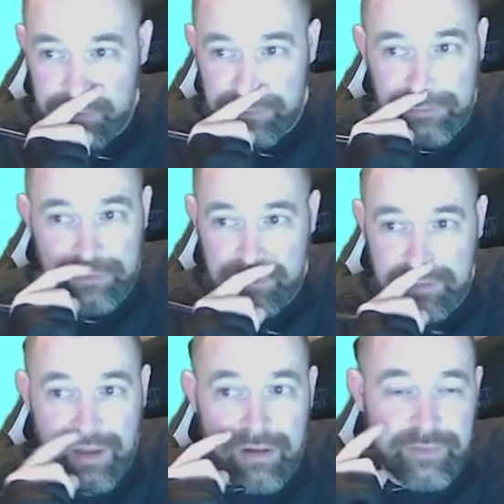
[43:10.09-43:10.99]
just
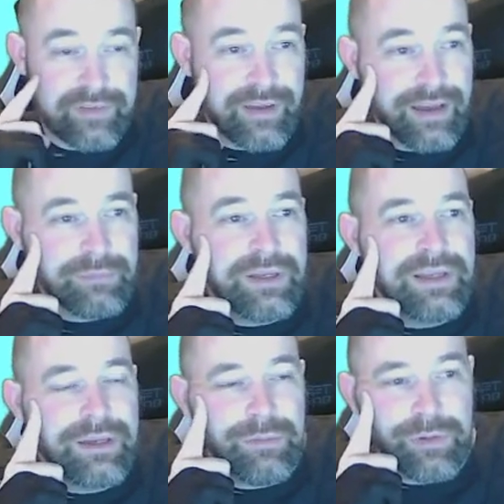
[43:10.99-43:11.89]
under half the time.
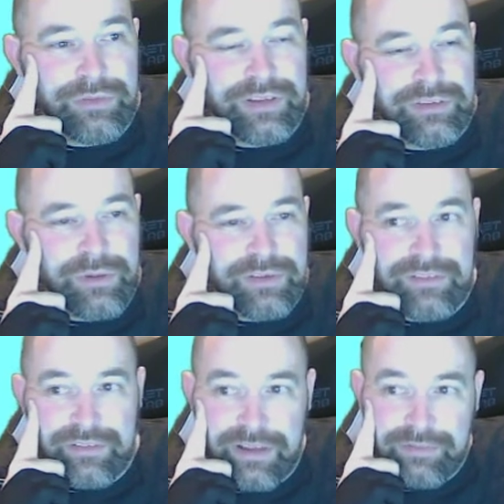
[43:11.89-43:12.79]
We've got 6
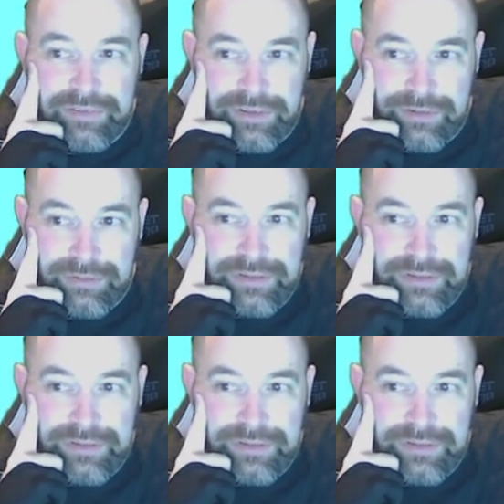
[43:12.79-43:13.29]
questions left, so...